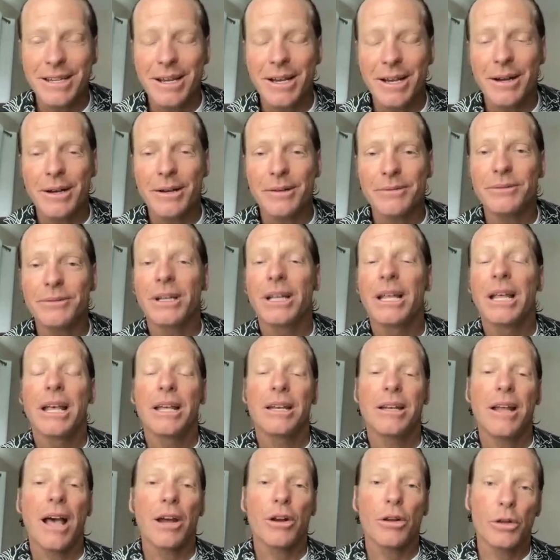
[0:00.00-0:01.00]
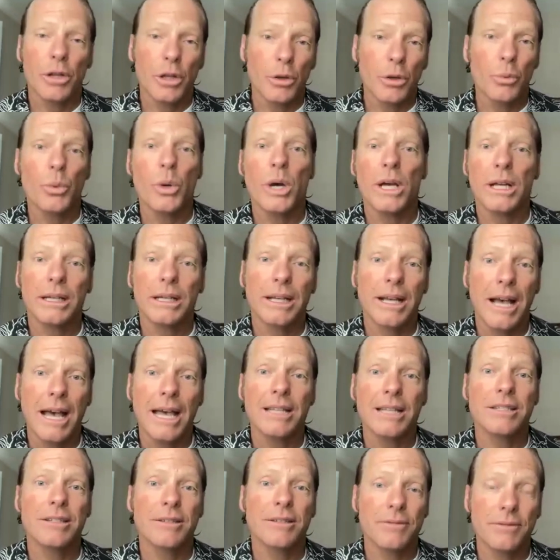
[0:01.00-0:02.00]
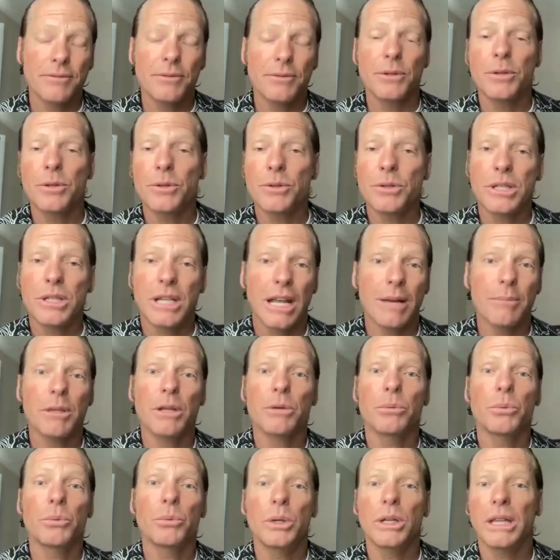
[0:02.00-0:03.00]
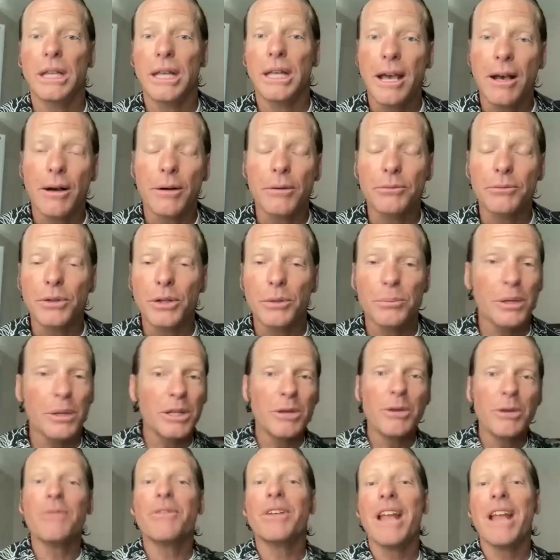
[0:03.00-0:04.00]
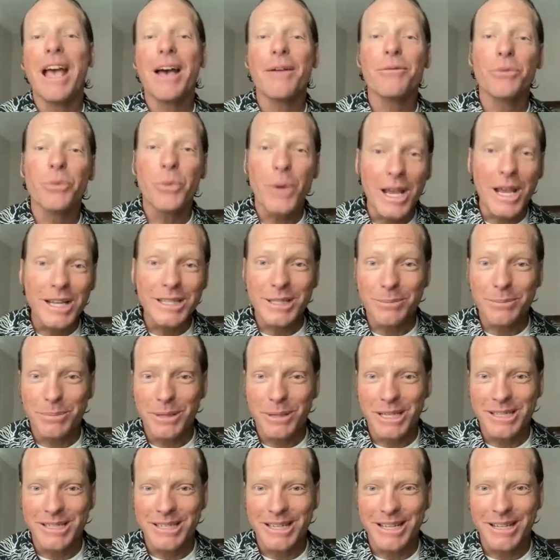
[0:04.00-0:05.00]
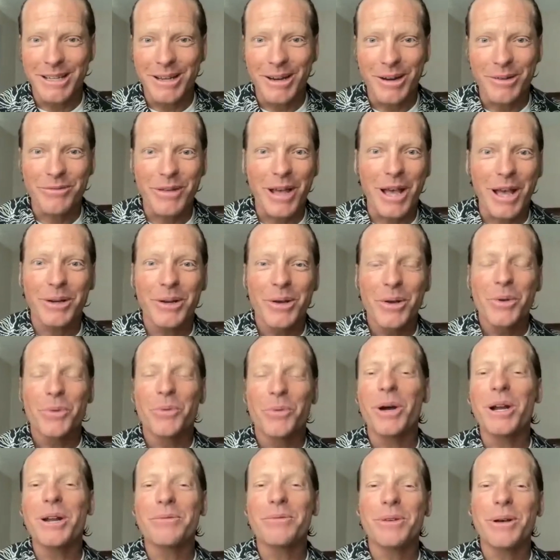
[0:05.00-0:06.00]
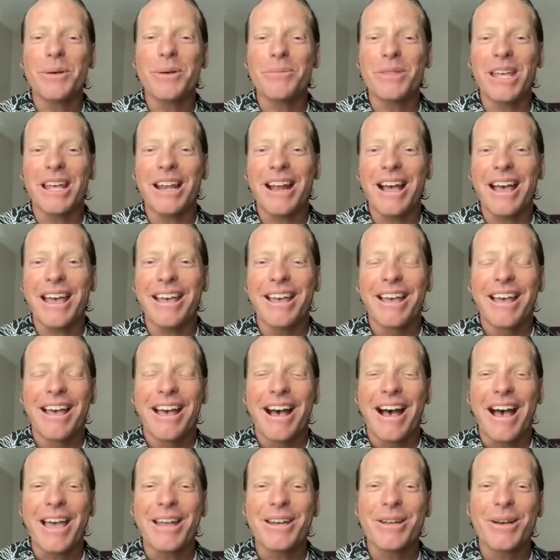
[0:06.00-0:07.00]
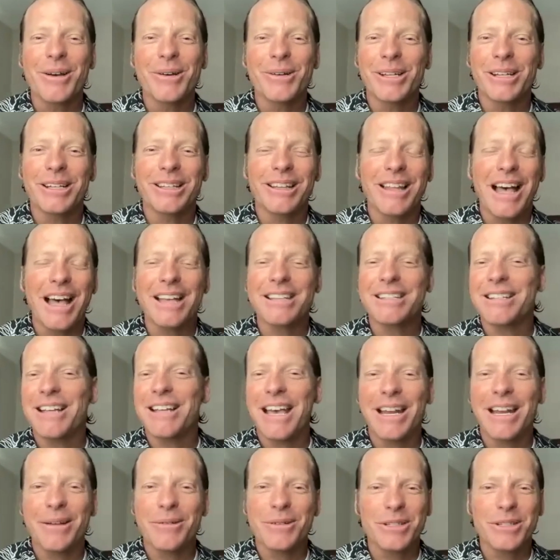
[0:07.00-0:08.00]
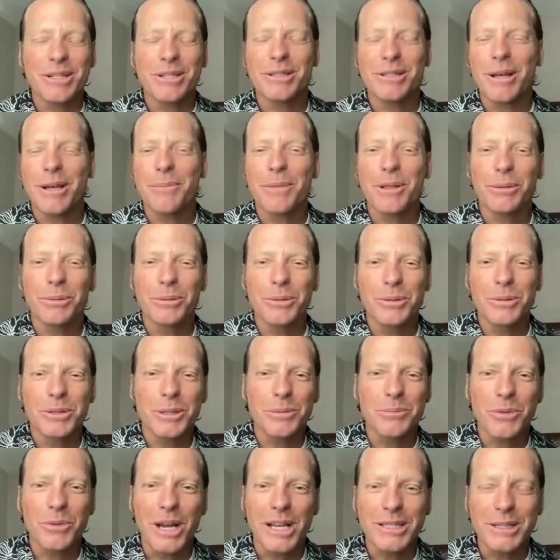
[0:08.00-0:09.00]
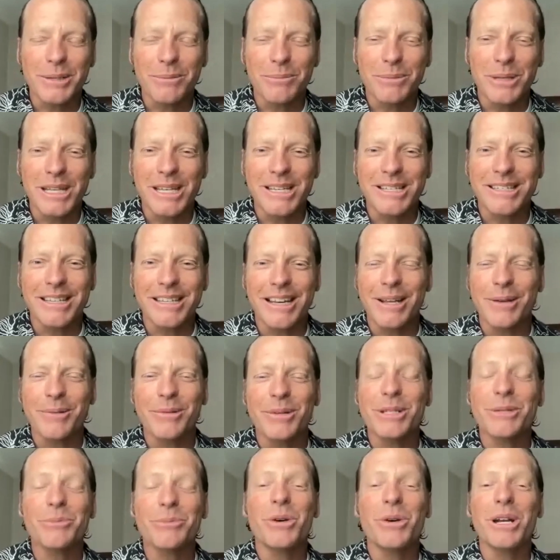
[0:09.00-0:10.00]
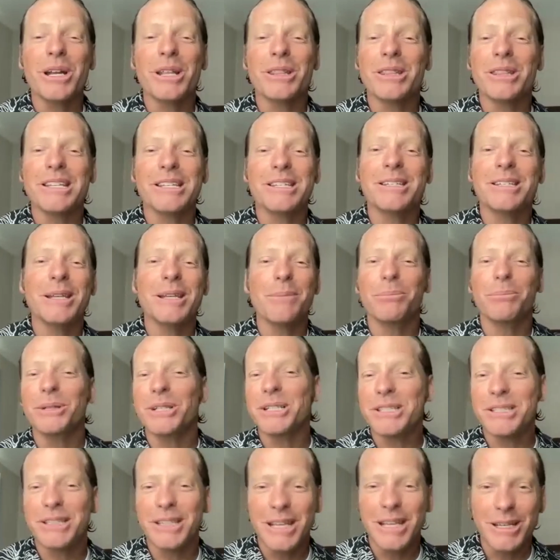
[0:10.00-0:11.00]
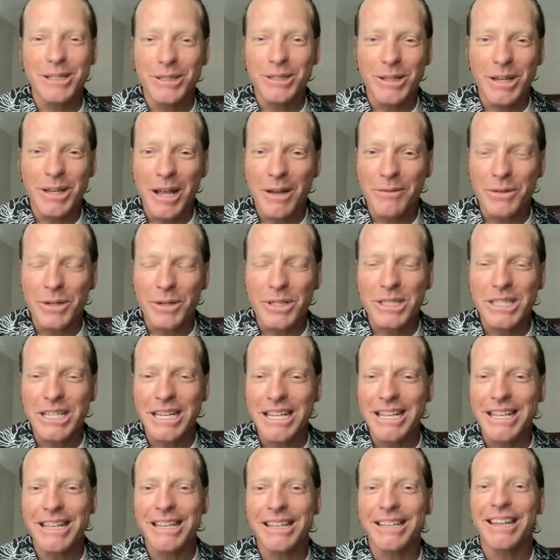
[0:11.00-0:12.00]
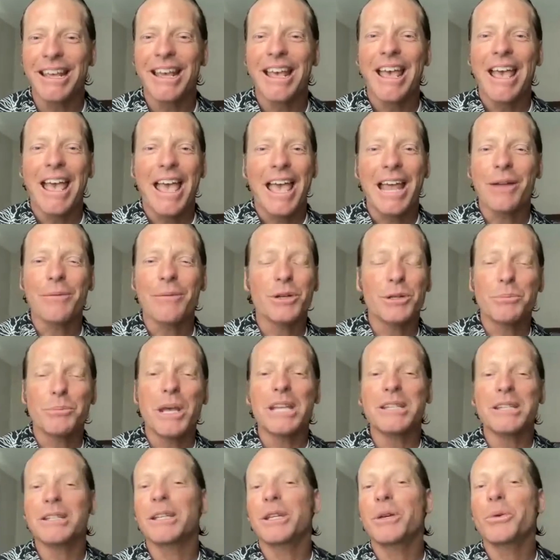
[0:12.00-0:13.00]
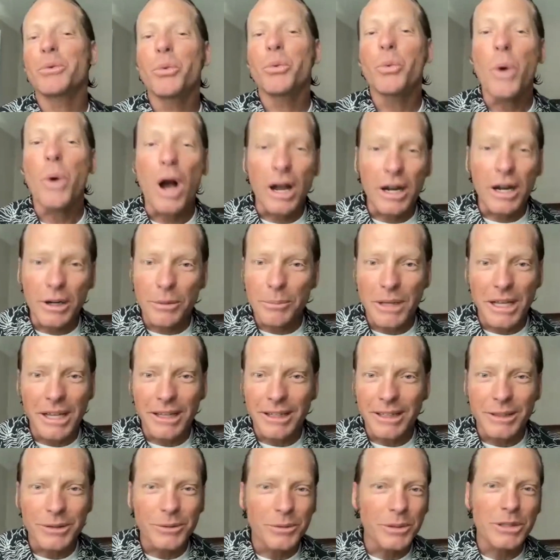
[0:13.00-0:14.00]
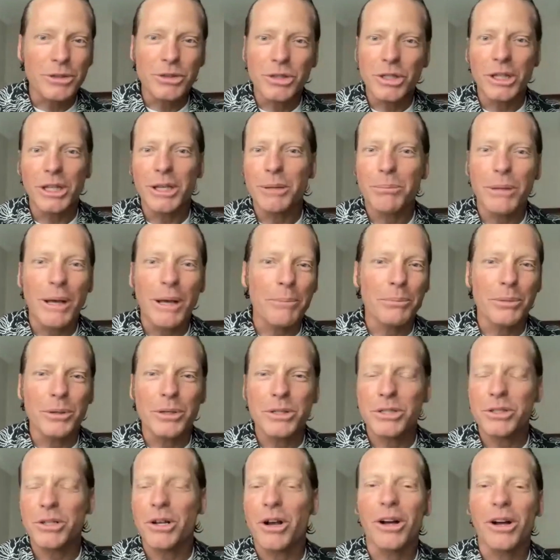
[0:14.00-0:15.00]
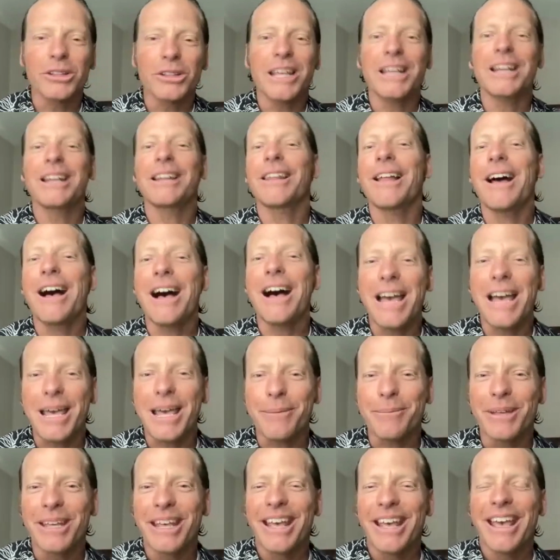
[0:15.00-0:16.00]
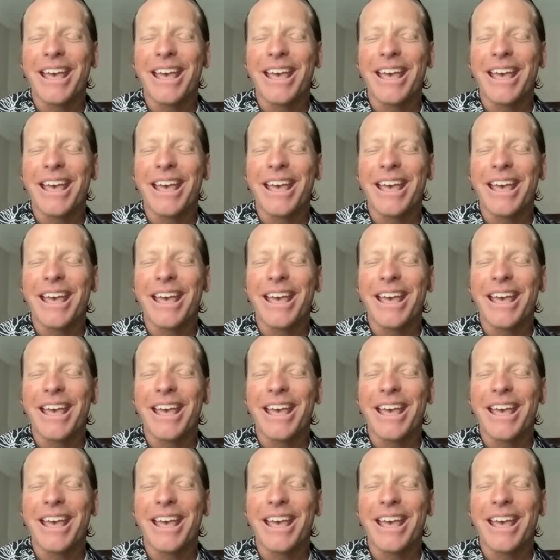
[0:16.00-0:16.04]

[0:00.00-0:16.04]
of not only what kinds of foods can be really helpful, but you even have recipes in there. In fact, one of them that I, I noted last night, I was just thumbing through some recipes and it was one of the simplest things you'd ever seen. And it was basically watermelon with chili pepper, salt, and lime.